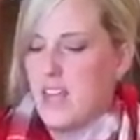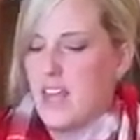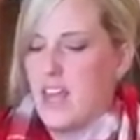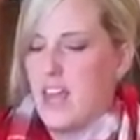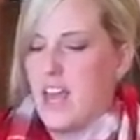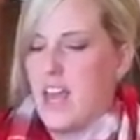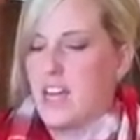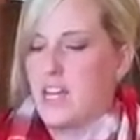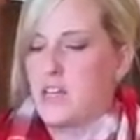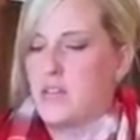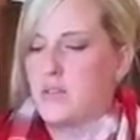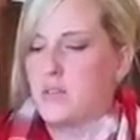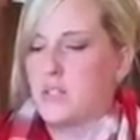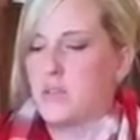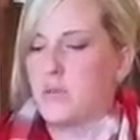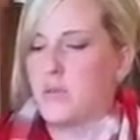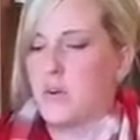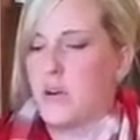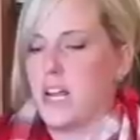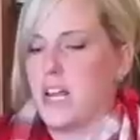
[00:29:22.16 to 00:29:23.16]
and use
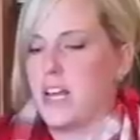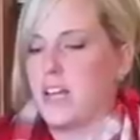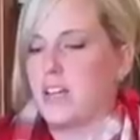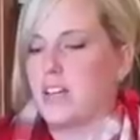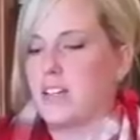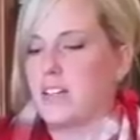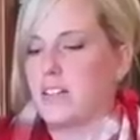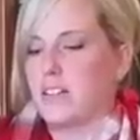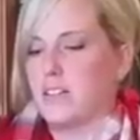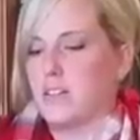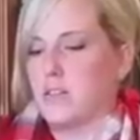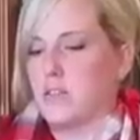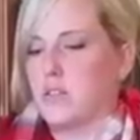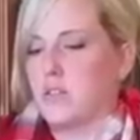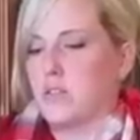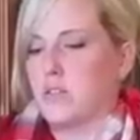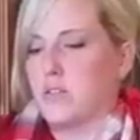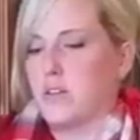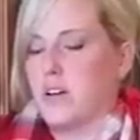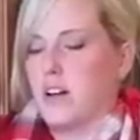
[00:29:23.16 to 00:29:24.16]
the ring to
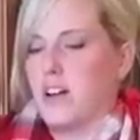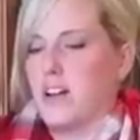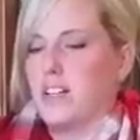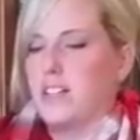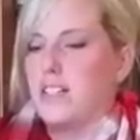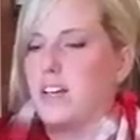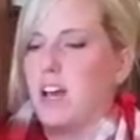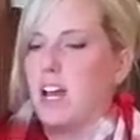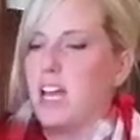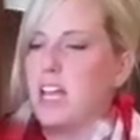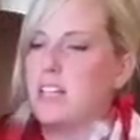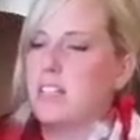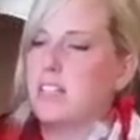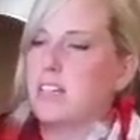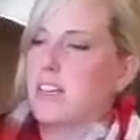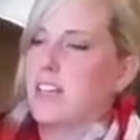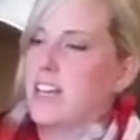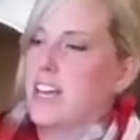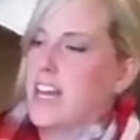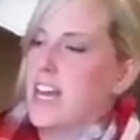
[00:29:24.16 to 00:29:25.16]
screw it on tight.
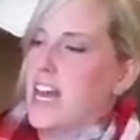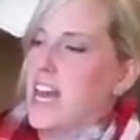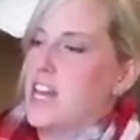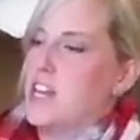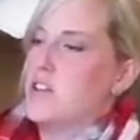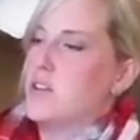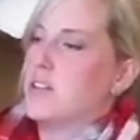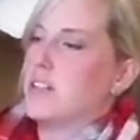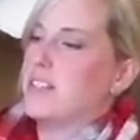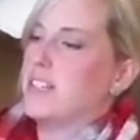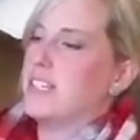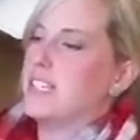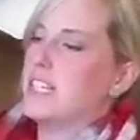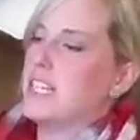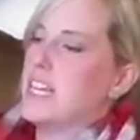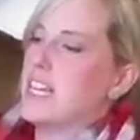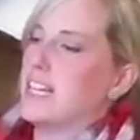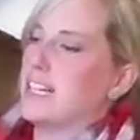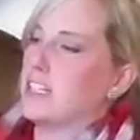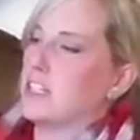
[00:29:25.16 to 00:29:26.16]
And you can
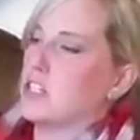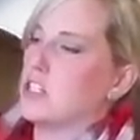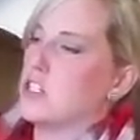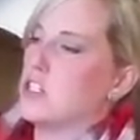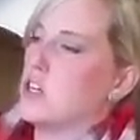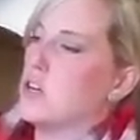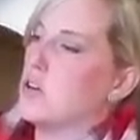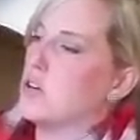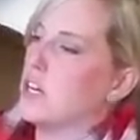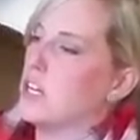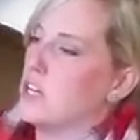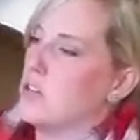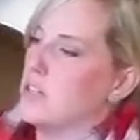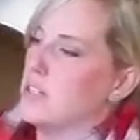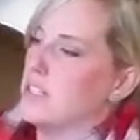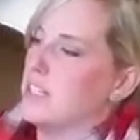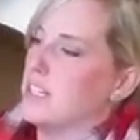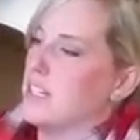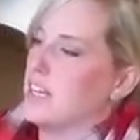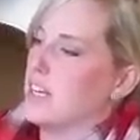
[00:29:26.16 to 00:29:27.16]
see it looks so good. You
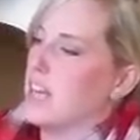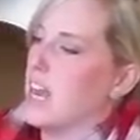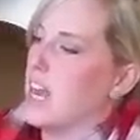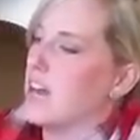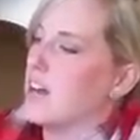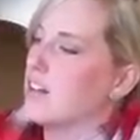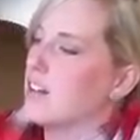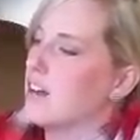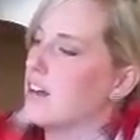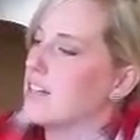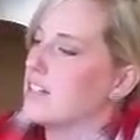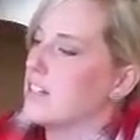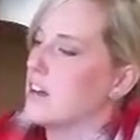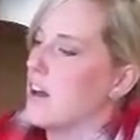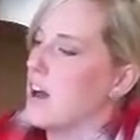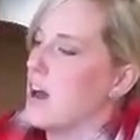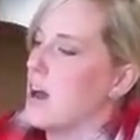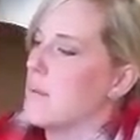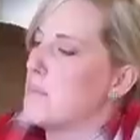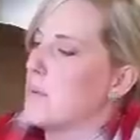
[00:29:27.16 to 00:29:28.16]
can see the kale on
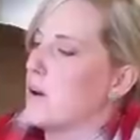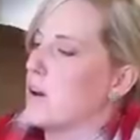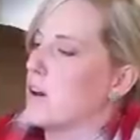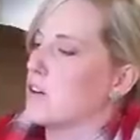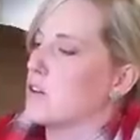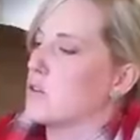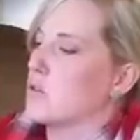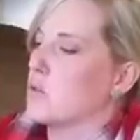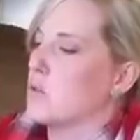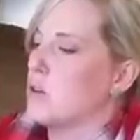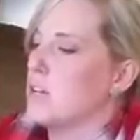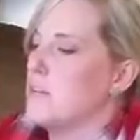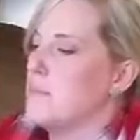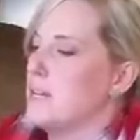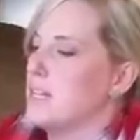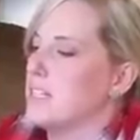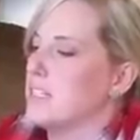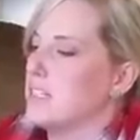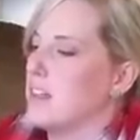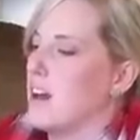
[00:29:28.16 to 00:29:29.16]
top, our
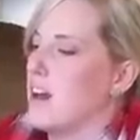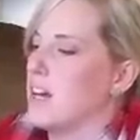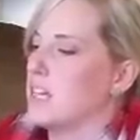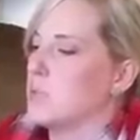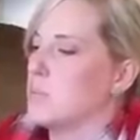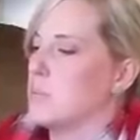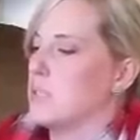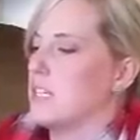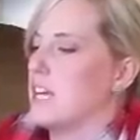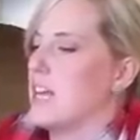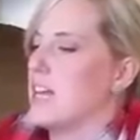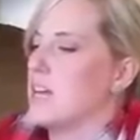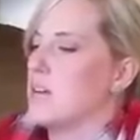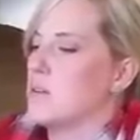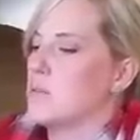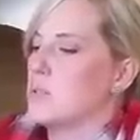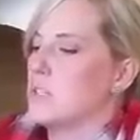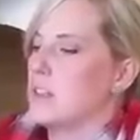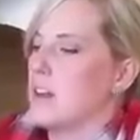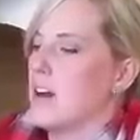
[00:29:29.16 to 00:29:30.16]
creamy sauce,
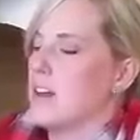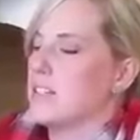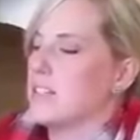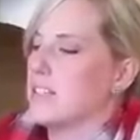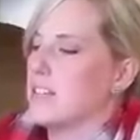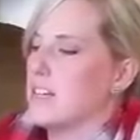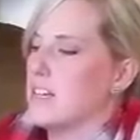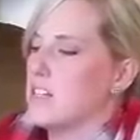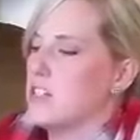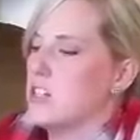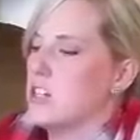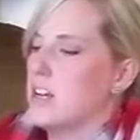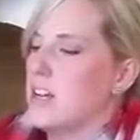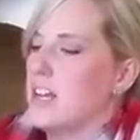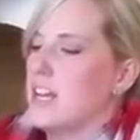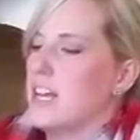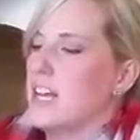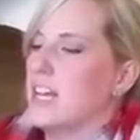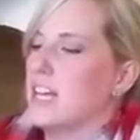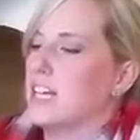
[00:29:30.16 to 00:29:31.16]
potatoes, sausage.
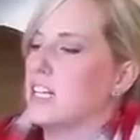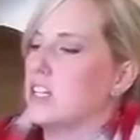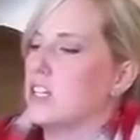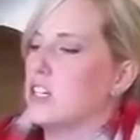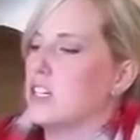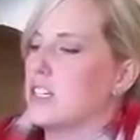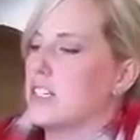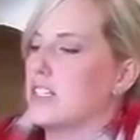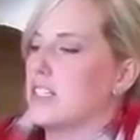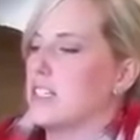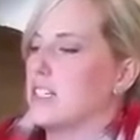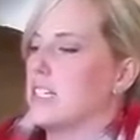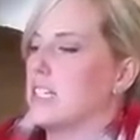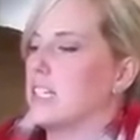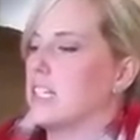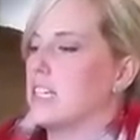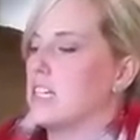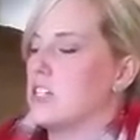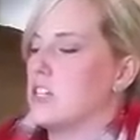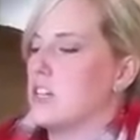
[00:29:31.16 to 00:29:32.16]
It looks
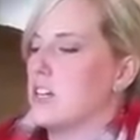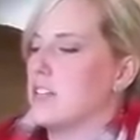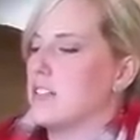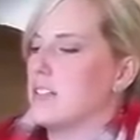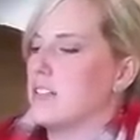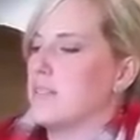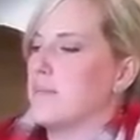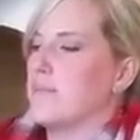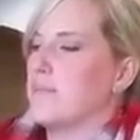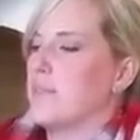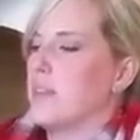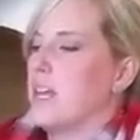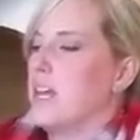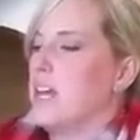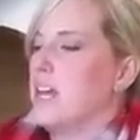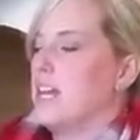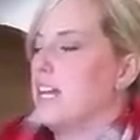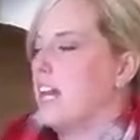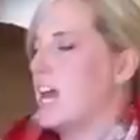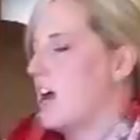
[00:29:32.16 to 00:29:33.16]
delicious.
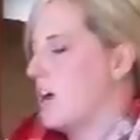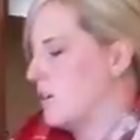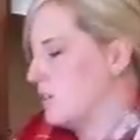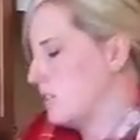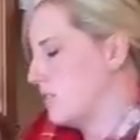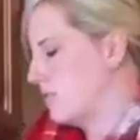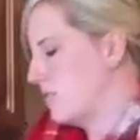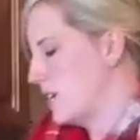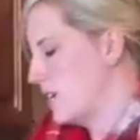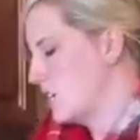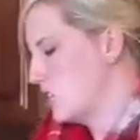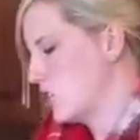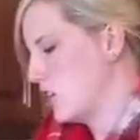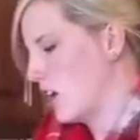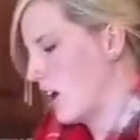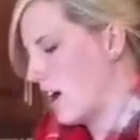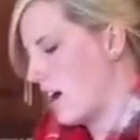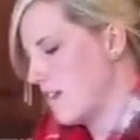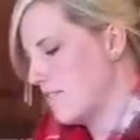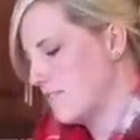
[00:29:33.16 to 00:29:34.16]
Now, to finish it
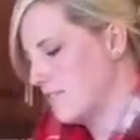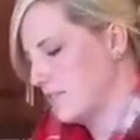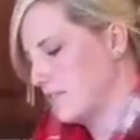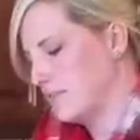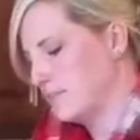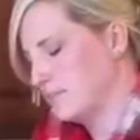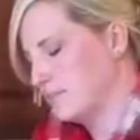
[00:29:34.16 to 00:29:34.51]
off,